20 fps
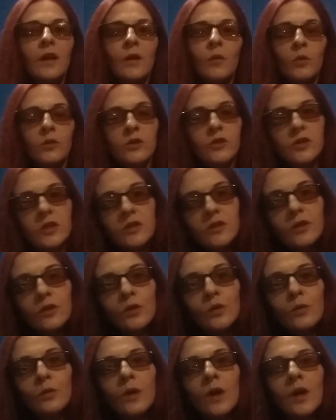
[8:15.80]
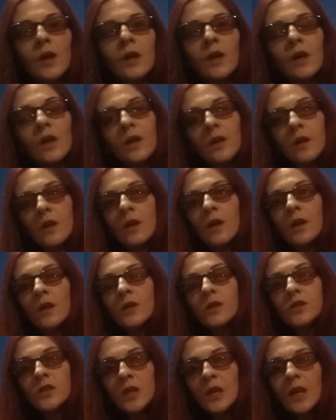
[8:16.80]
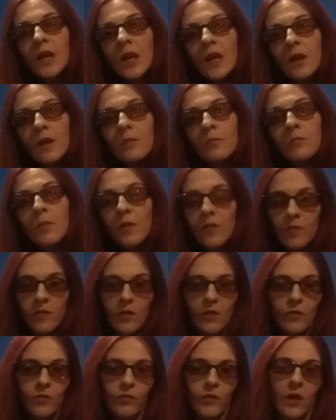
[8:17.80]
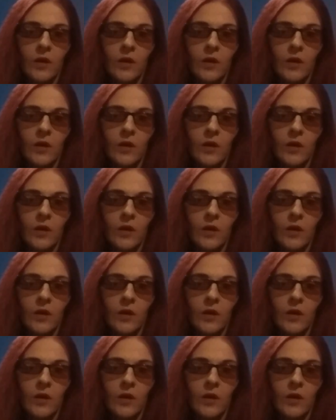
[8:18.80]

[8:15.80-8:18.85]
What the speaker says: What did she do? She must have,